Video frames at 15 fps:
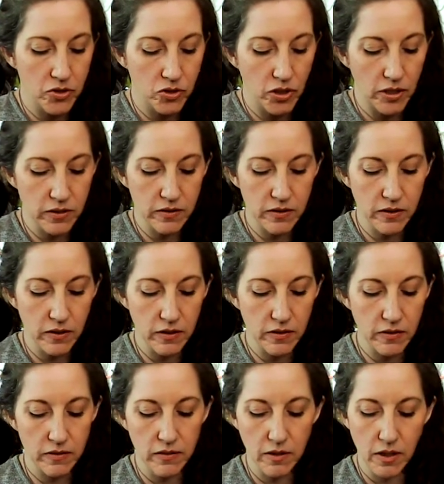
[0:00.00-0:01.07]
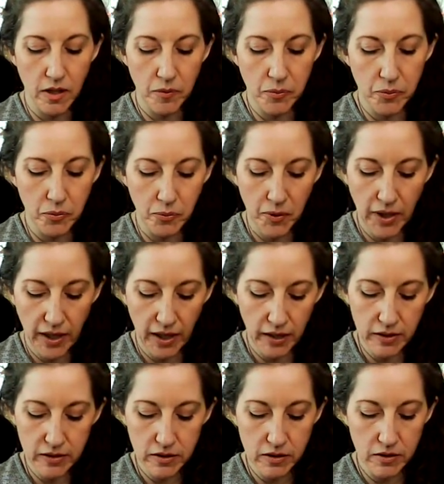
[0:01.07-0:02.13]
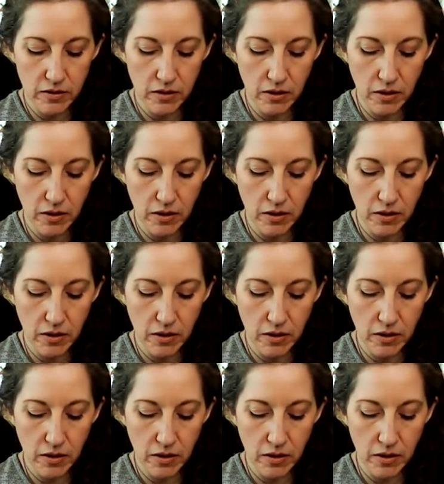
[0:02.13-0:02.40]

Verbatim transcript: Justice upright,